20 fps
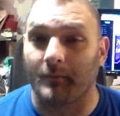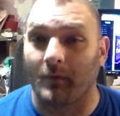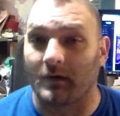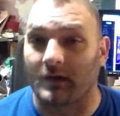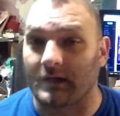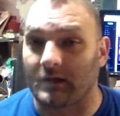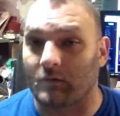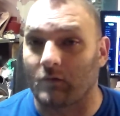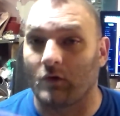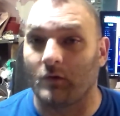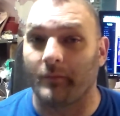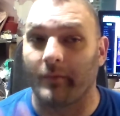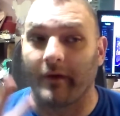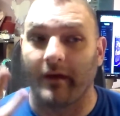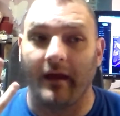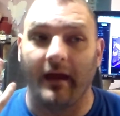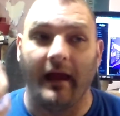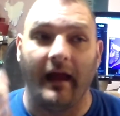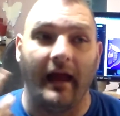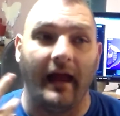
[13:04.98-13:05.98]
modeling group,
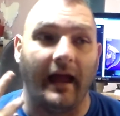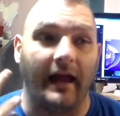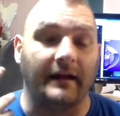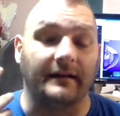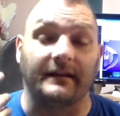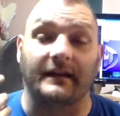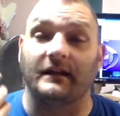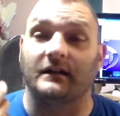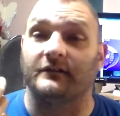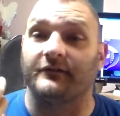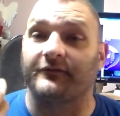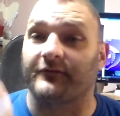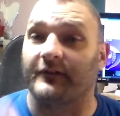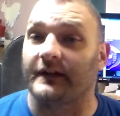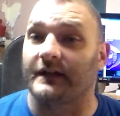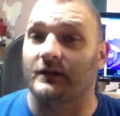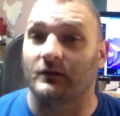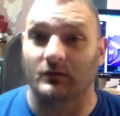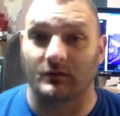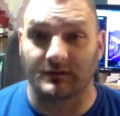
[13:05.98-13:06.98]
and they are
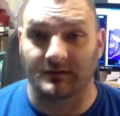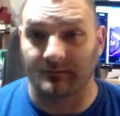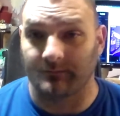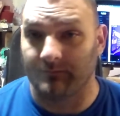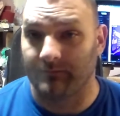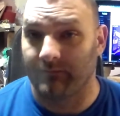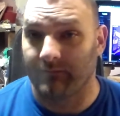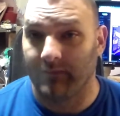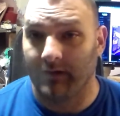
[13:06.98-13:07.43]
freaking awesome.